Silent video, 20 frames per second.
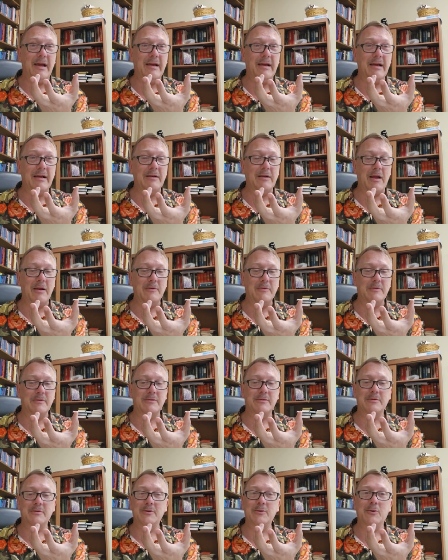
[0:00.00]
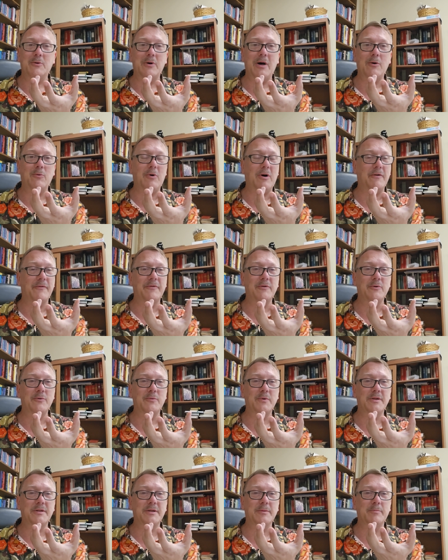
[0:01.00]
and and you know how often do
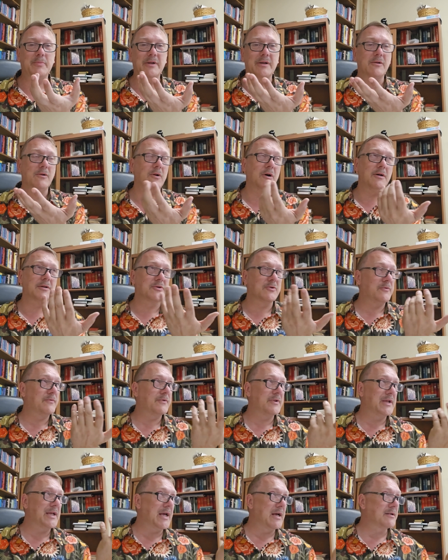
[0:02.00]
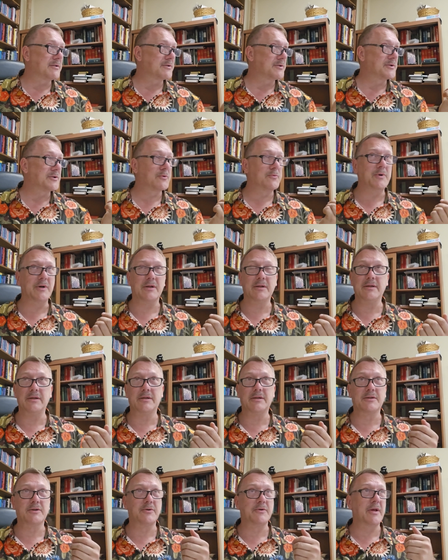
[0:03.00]
we simply gloss over the answers quickly
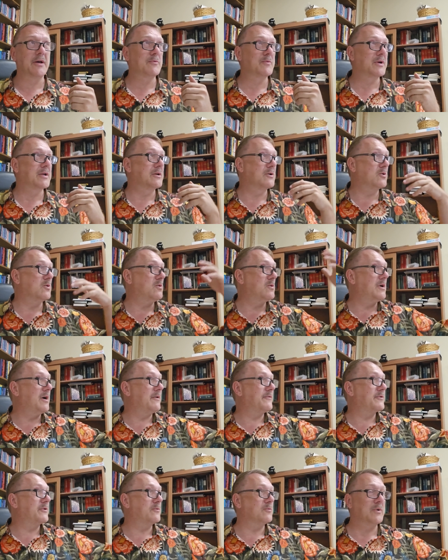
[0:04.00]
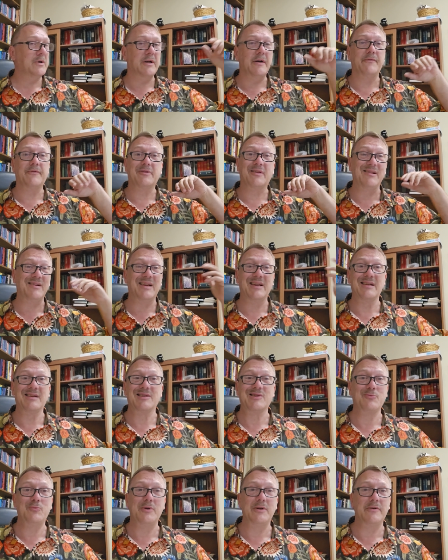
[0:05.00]
so that we can go after whatever the
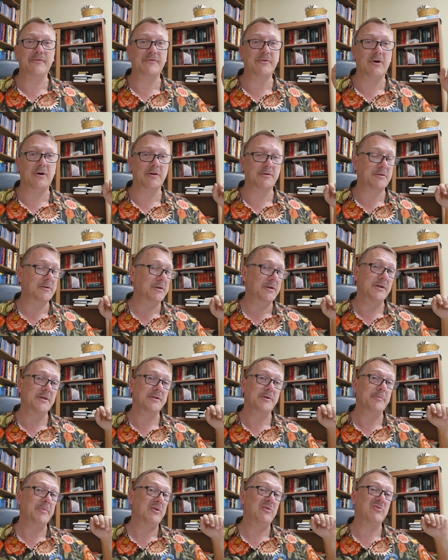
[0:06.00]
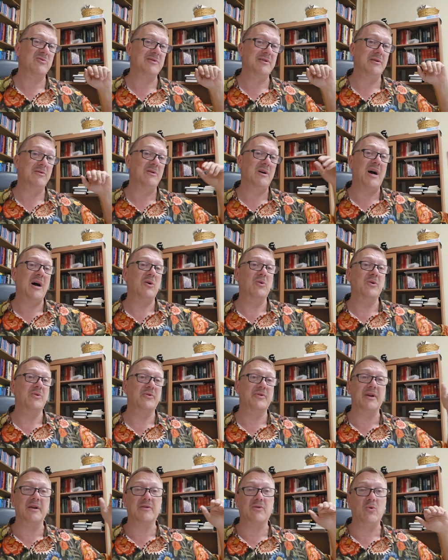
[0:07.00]
latest wind of doctrine is about you know how you
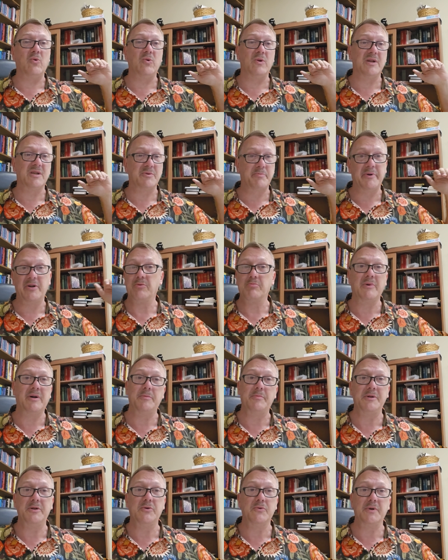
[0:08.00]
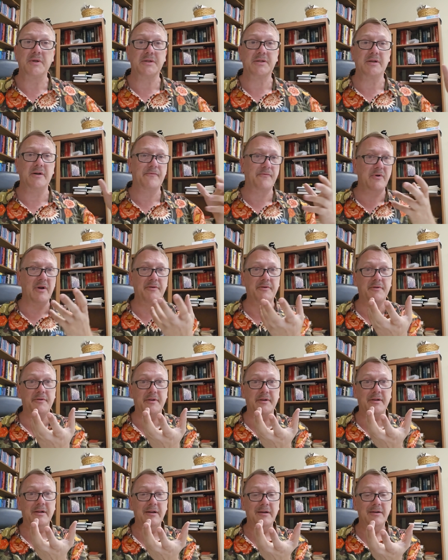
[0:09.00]
think the holy spirit might be doing stuff rather
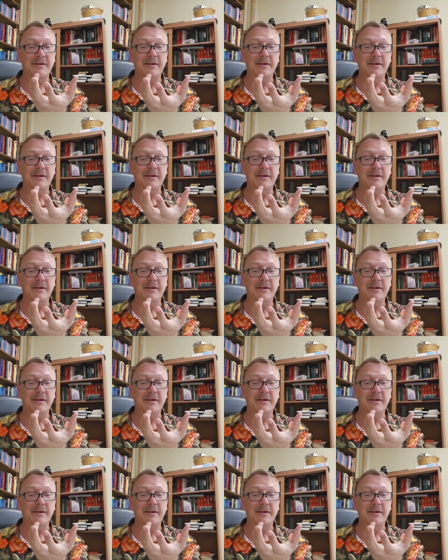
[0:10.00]
than